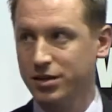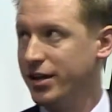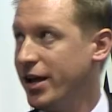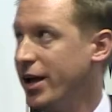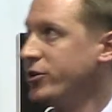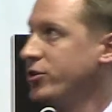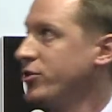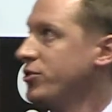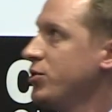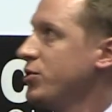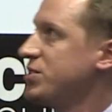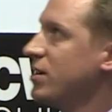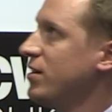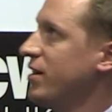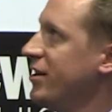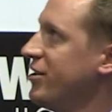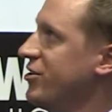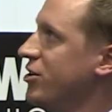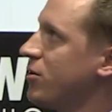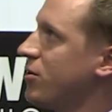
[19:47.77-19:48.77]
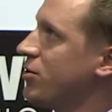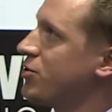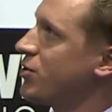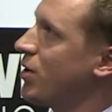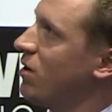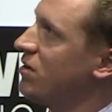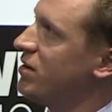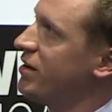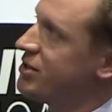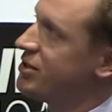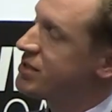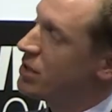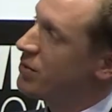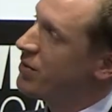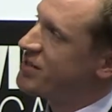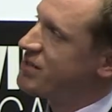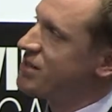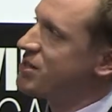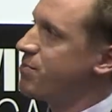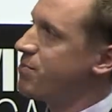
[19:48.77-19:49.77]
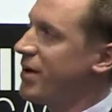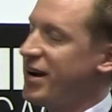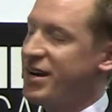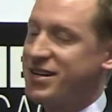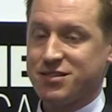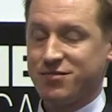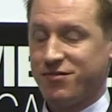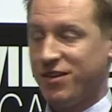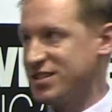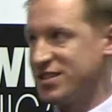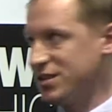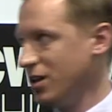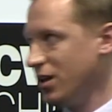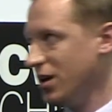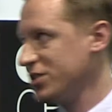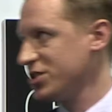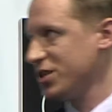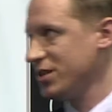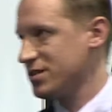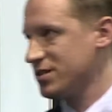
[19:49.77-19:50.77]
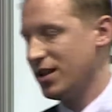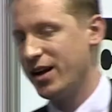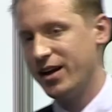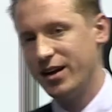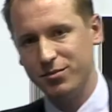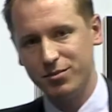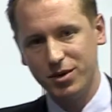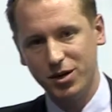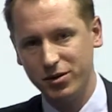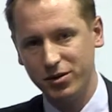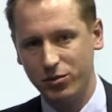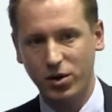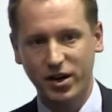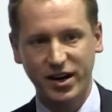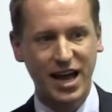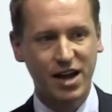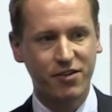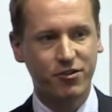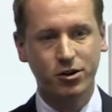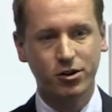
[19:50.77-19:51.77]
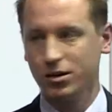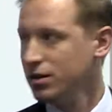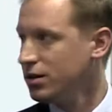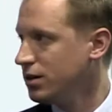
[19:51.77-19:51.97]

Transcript: Yeah, you could use a linear controller, hysteresis-based, fuzzy logic, sliding mode, whatever.